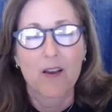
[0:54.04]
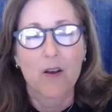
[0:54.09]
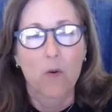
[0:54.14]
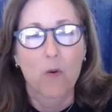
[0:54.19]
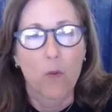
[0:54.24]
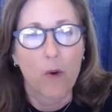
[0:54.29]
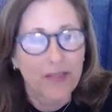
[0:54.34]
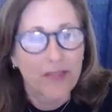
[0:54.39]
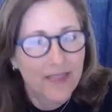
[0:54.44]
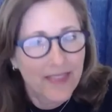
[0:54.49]

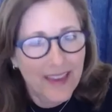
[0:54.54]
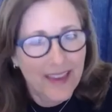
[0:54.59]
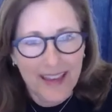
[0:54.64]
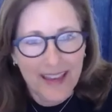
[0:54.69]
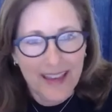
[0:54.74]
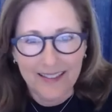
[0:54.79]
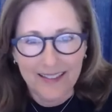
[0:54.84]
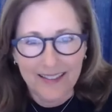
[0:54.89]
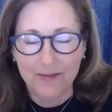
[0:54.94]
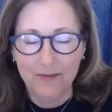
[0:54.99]
One
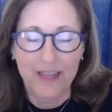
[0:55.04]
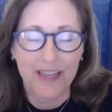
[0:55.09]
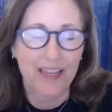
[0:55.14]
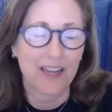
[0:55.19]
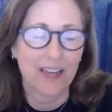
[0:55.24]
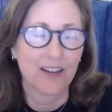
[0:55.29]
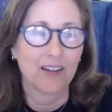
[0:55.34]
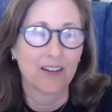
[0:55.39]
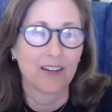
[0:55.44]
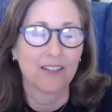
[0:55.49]
thing we
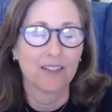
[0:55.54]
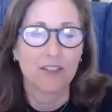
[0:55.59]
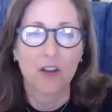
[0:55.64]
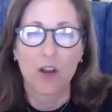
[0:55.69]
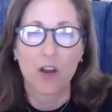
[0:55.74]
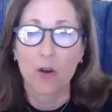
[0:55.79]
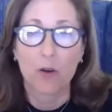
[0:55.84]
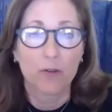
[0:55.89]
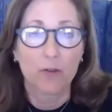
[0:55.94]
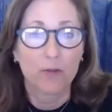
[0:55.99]
hear
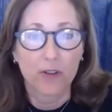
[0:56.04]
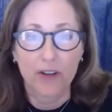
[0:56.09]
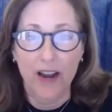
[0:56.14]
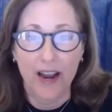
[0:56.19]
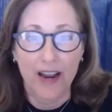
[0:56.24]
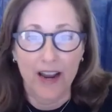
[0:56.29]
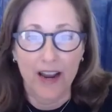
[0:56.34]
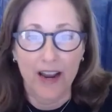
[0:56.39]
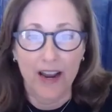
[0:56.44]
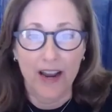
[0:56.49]
over
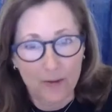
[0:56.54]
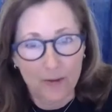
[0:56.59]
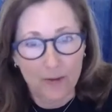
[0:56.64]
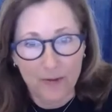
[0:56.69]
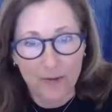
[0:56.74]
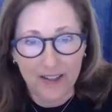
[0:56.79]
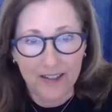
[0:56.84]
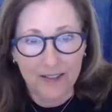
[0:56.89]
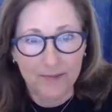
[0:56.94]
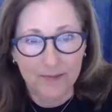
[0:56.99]
and
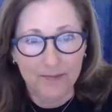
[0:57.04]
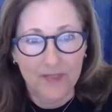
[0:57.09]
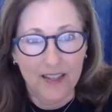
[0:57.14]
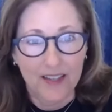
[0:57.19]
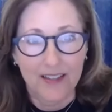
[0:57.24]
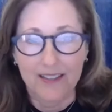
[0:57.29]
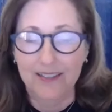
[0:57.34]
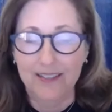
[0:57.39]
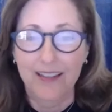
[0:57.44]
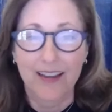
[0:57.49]
over
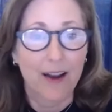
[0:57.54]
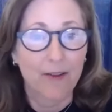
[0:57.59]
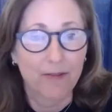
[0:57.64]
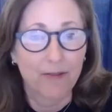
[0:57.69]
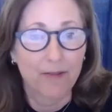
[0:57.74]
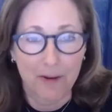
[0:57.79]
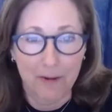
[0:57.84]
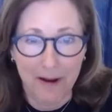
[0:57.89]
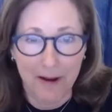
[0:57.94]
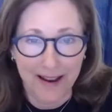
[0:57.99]
is that
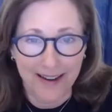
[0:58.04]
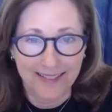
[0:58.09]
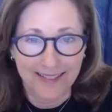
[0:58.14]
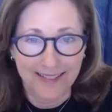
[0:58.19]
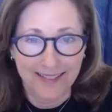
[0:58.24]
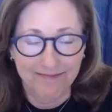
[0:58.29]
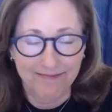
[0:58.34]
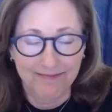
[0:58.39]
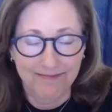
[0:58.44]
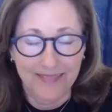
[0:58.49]
everyone,
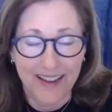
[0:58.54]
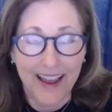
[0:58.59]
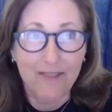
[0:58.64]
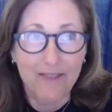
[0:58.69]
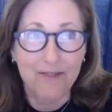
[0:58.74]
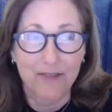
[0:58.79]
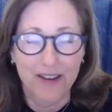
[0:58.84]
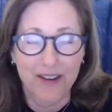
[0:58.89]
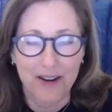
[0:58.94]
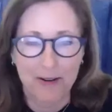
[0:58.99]

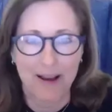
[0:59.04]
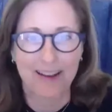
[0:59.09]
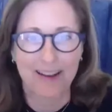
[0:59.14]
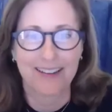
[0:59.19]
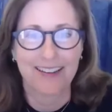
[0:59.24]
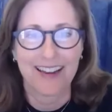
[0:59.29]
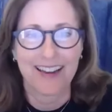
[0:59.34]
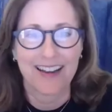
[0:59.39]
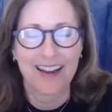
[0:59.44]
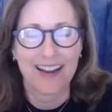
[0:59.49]

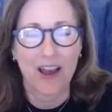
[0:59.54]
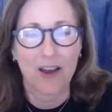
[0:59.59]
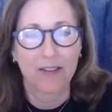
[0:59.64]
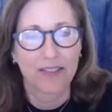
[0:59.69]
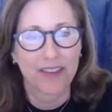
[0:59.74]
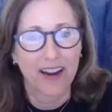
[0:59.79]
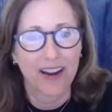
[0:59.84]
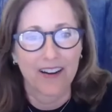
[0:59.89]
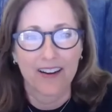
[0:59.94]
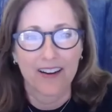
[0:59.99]
everyone in
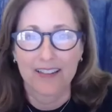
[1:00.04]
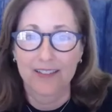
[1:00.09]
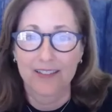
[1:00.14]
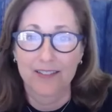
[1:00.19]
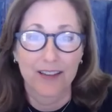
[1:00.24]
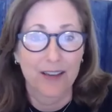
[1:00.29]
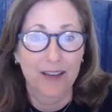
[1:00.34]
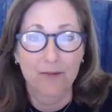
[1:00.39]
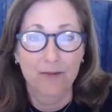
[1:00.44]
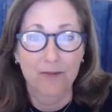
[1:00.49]
healthcare is
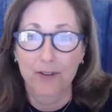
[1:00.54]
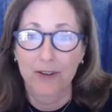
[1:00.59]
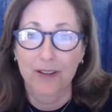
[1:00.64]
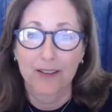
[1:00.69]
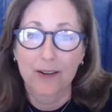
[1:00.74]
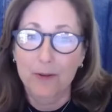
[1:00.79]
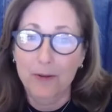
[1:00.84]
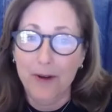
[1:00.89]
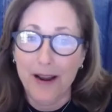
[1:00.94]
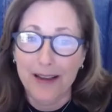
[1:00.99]
looking for a
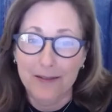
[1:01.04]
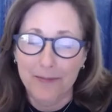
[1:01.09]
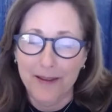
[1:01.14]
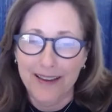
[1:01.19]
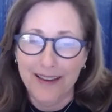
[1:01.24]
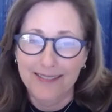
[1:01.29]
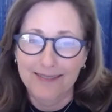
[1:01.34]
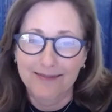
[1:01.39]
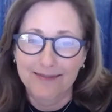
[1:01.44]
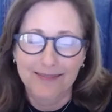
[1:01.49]
little
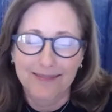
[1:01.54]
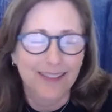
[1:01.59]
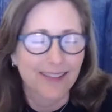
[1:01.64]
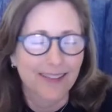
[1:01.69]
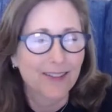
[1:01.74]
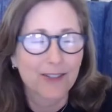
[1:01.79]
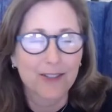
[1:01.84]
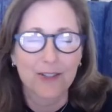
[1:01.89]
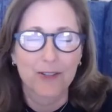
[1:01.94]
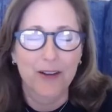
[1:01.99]
respite, a
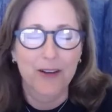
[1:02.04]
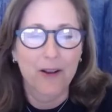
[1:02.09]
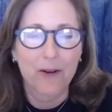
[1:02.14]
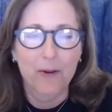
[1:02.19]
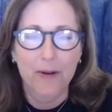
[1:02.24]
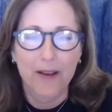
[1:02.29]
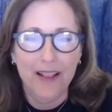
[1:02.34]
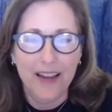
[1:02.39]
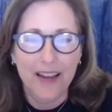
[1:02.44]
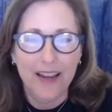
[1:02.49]
little
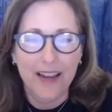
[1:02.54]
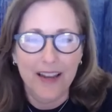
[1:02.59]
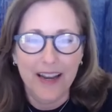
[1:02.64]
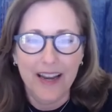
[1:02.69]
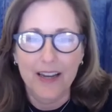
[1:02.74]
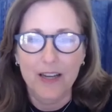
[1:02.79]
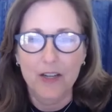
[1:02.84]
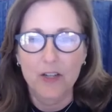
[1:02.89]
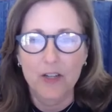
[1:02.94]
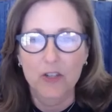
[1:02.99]

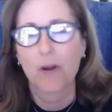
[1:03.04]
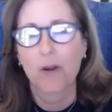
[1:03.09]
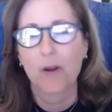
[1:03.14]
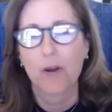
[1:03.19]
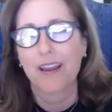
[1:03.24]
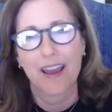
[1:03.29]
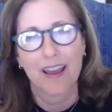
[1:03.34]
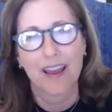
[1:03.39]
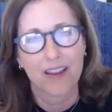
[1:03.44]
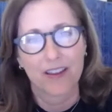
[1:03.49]
tranquility,
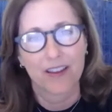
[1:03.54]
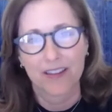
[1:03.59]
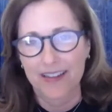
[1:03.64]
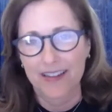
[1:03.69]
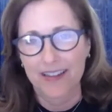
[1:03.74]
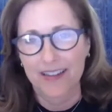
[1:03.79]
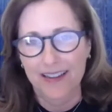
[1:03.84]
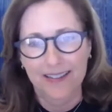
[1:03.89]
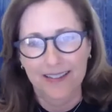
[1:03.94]
joy, and goodness